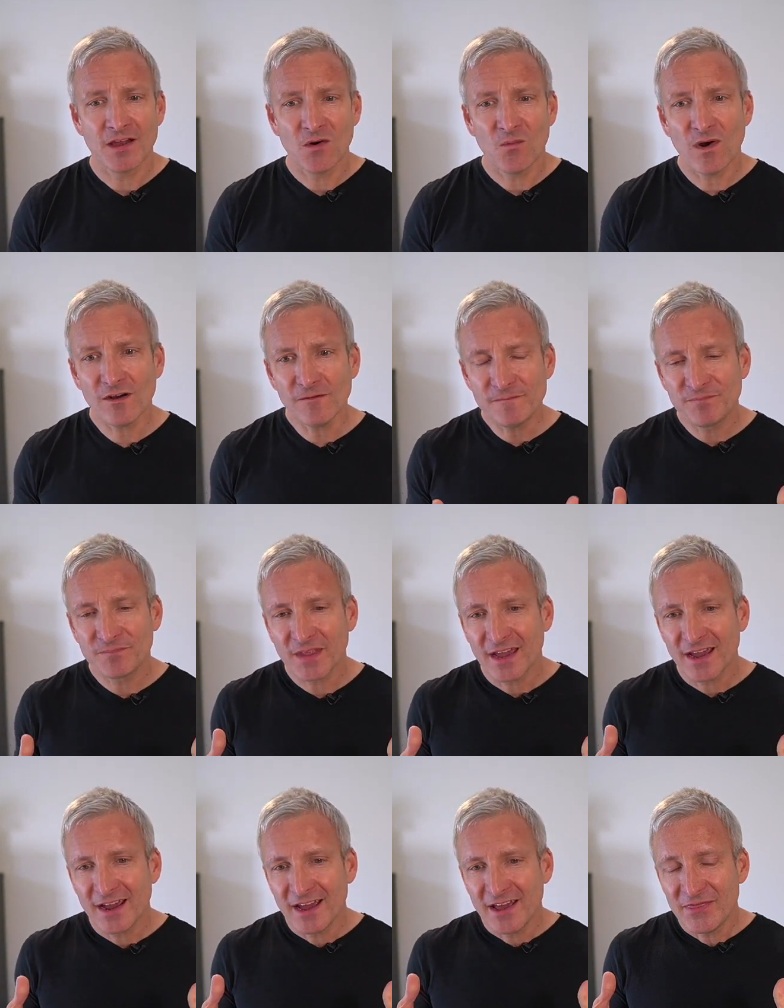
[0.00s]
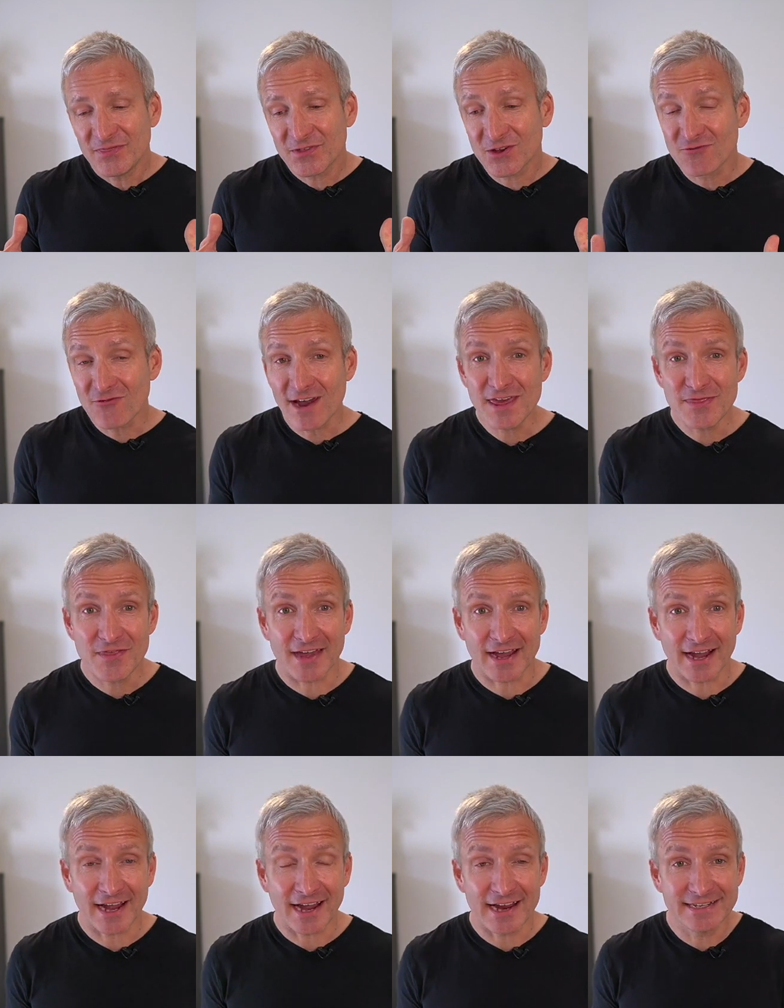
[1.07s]
Well, the great
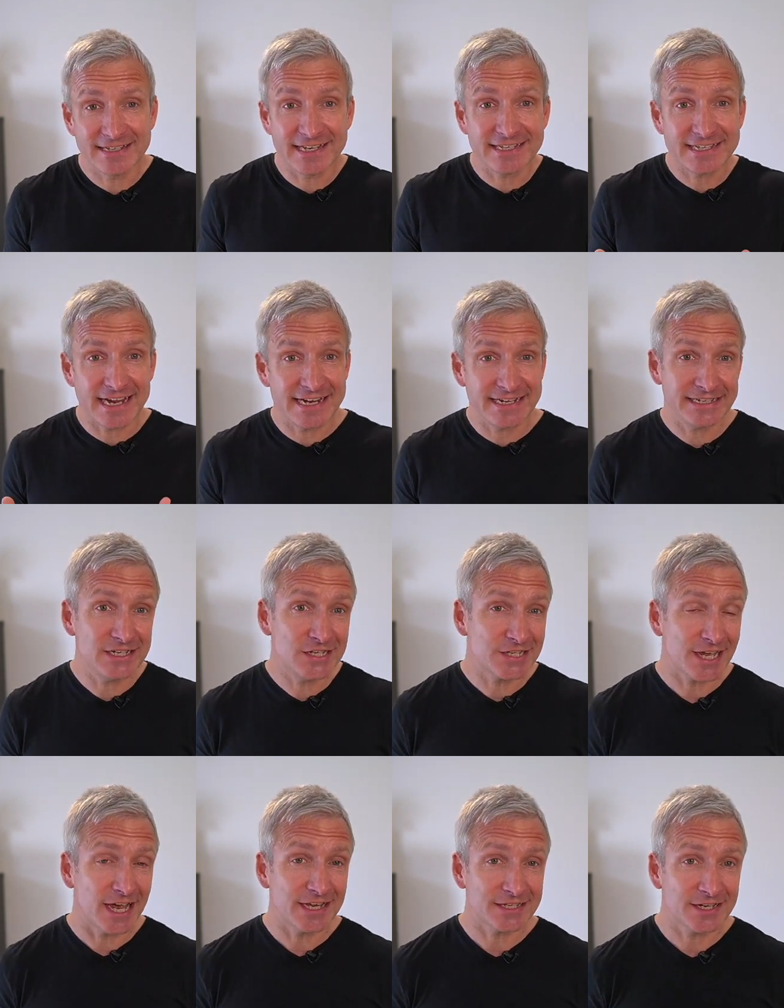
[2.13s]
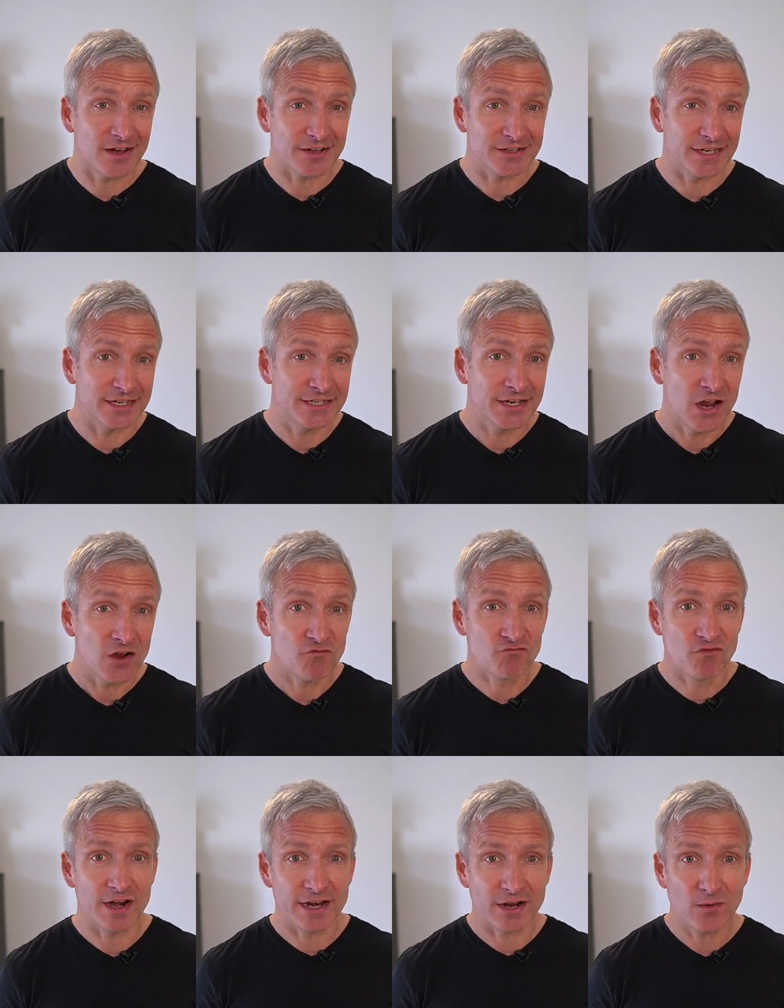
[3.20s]
thing is it's easy to get started
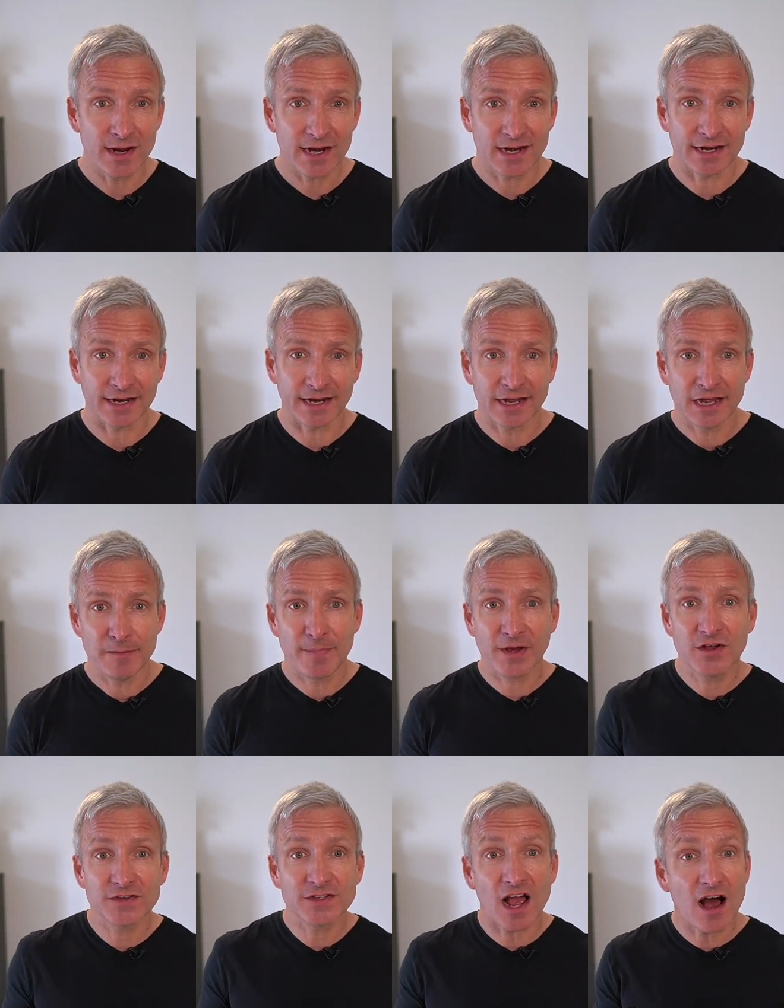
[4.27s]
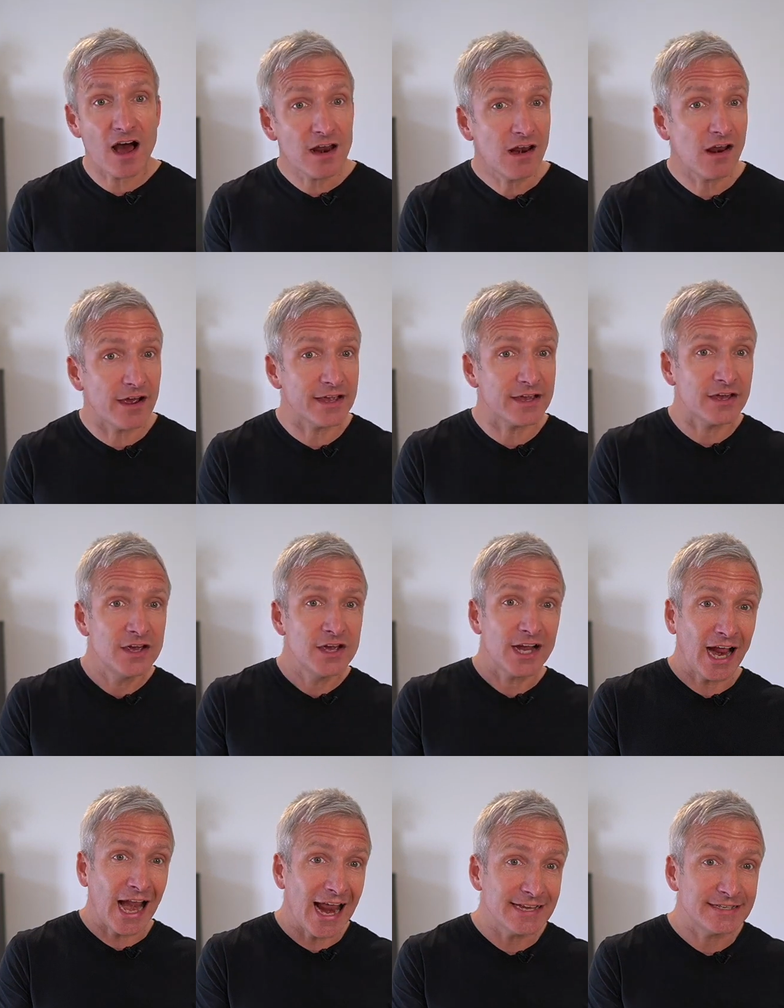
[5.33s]
really quickly because unlike
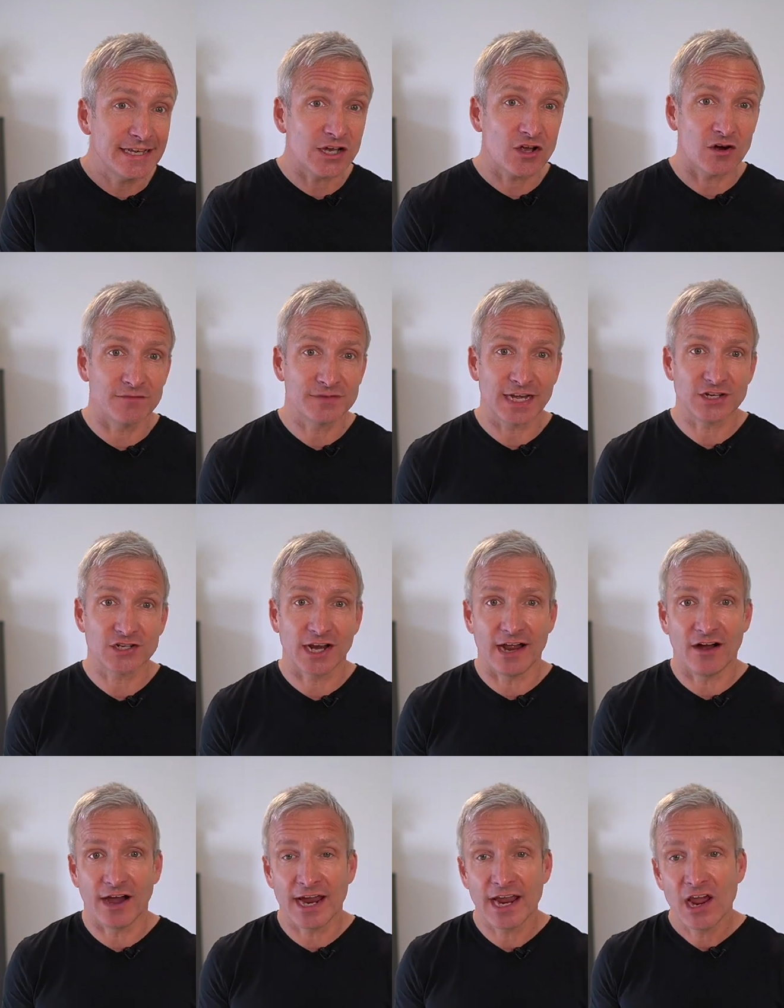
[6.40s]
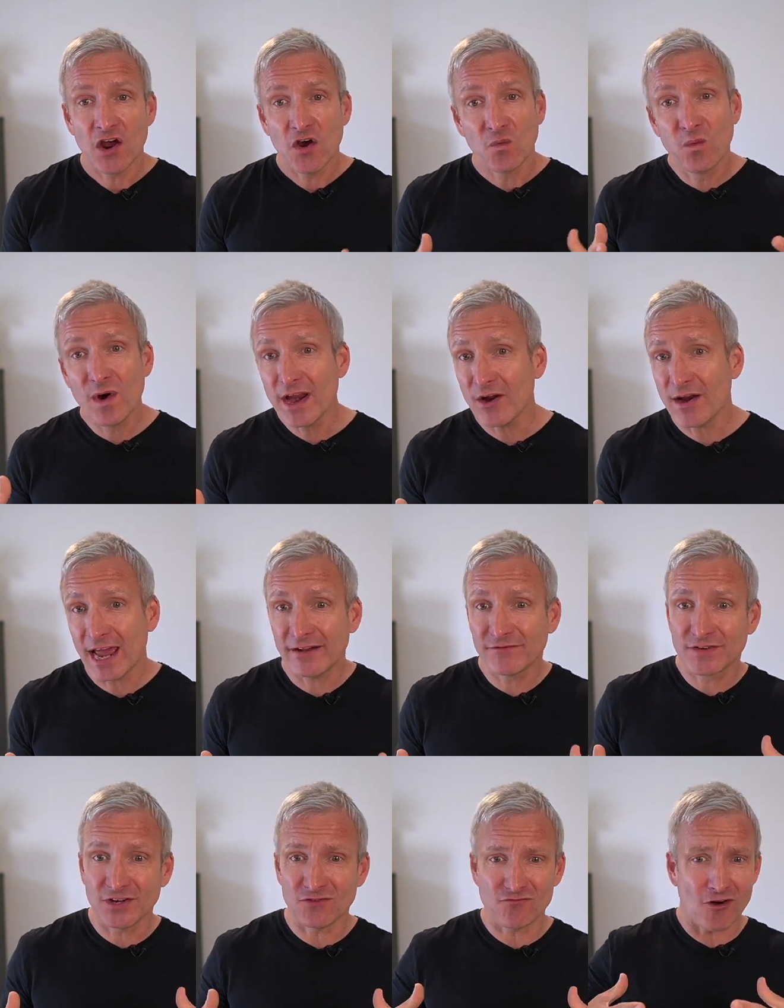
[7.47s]
classic conversational AI, we don't have
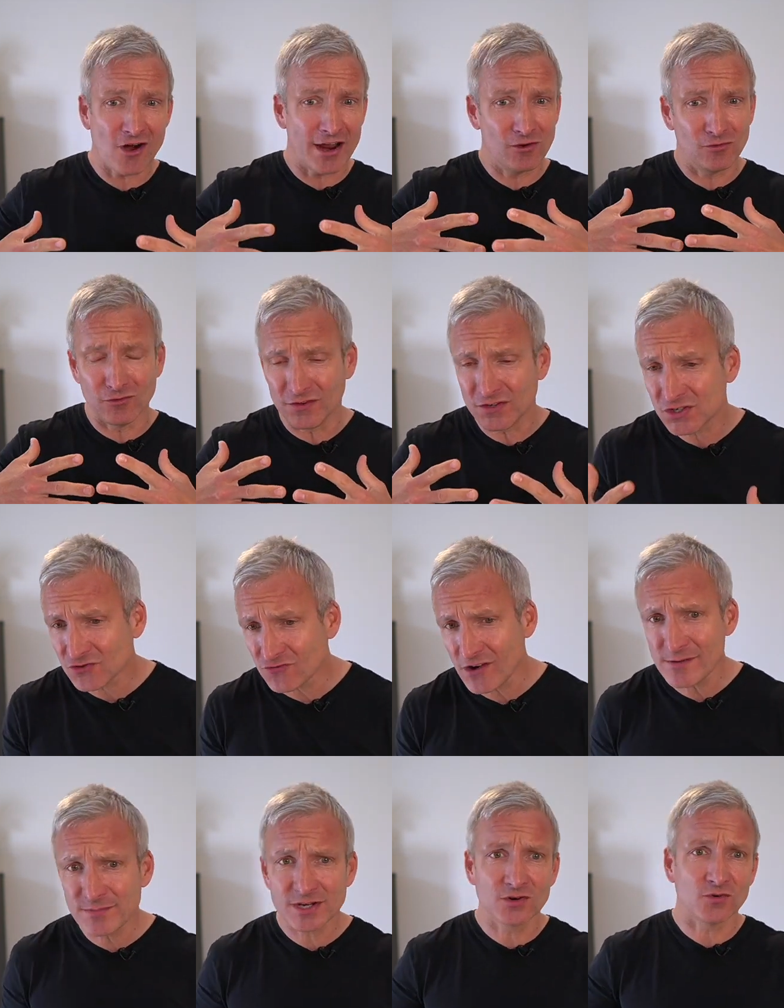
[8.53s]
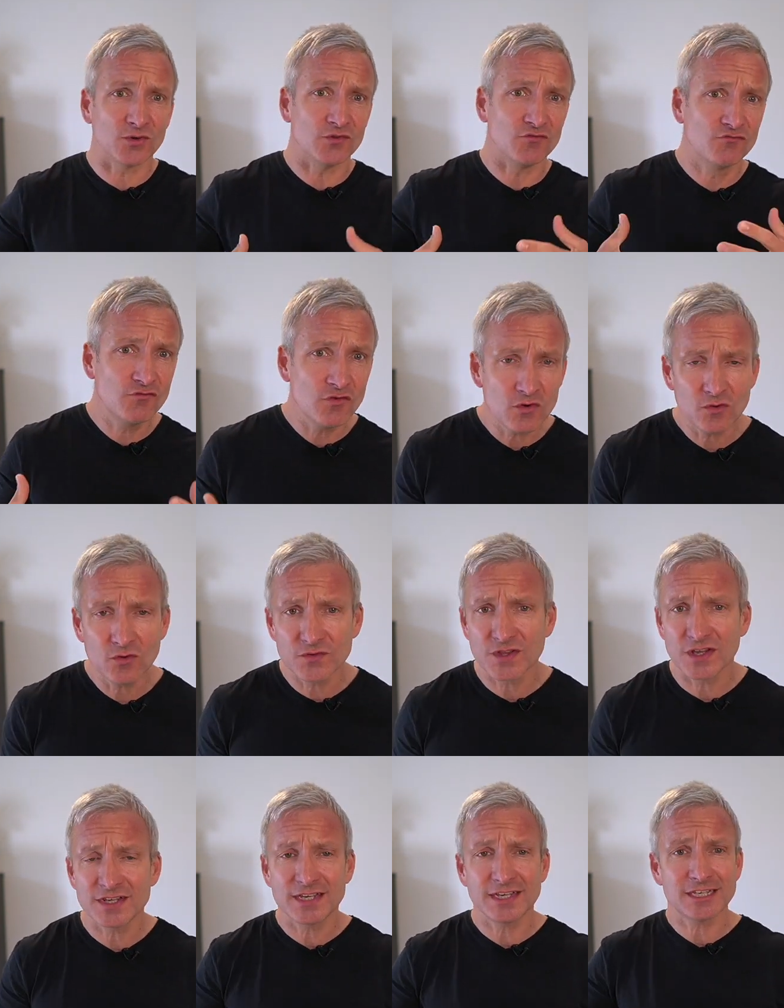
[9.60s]
to write all the script and all the rules that
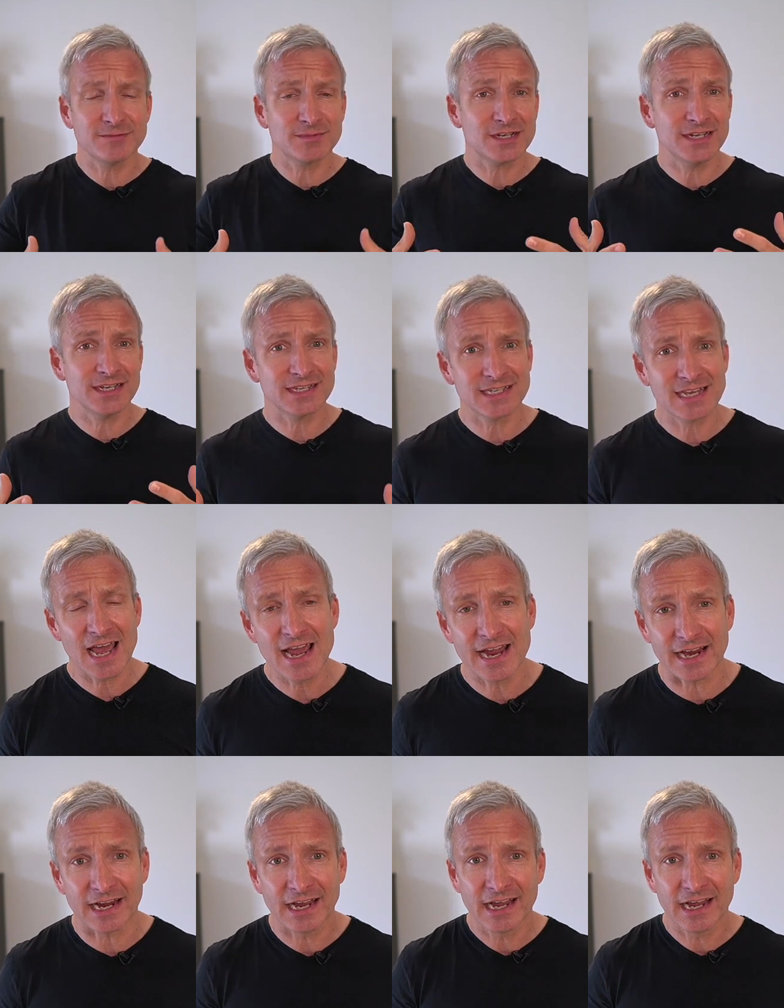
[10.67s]
the system's going to say.